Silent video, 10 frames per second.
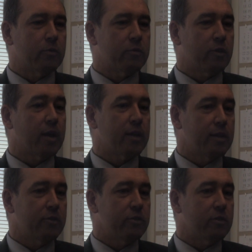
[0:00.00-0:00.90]
rocket
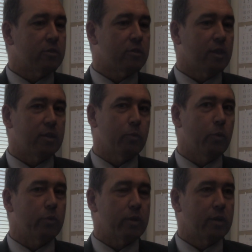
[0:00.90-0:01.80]
engines that
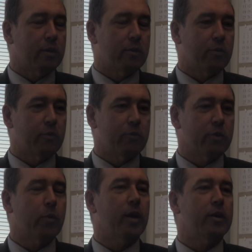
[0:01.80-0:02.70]
won't
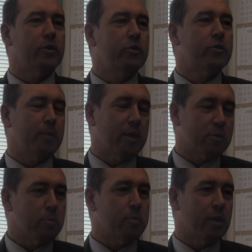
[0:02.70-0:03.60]
require huge amounts
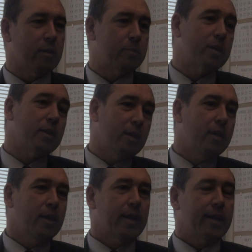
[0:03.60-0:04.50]
of propellant. But
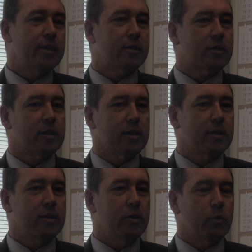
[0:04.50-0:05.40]
at least
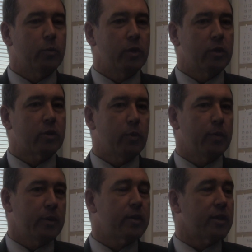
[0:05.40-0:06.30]
the way
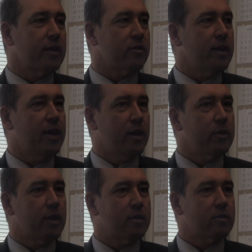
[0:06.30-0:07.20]
we look at things now,
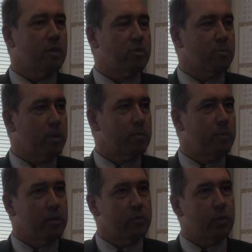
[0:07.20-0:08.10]
that's a big
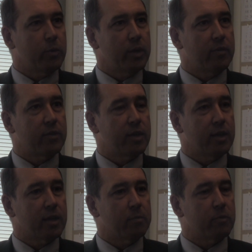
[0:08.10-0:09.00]
part of what we have to
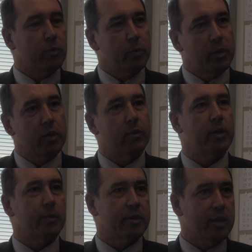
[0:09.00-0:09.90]
take up. If we want to go
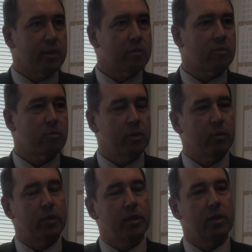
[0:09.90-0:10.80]
anywhere else,
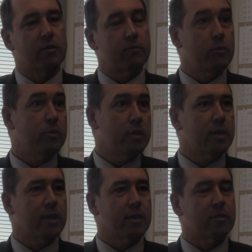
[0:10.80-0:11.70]
we need the fuel
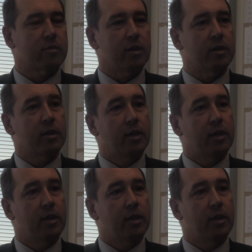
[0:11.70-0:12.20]
to take us there,